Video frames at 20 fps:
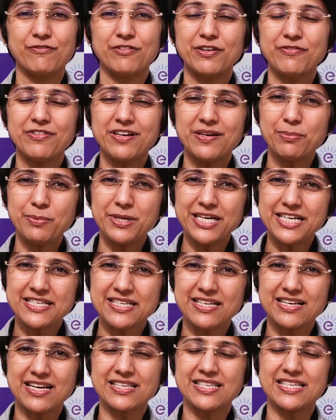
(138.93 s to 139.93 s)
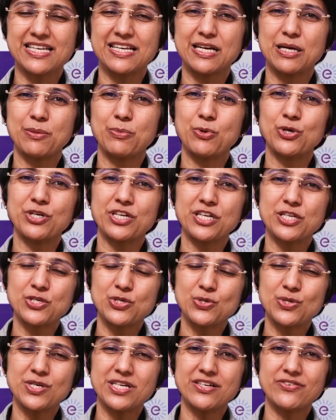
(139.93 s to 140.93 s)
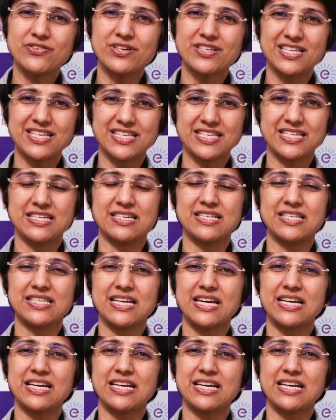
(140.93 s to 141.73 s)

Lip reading: We will be discussing about insulin resistance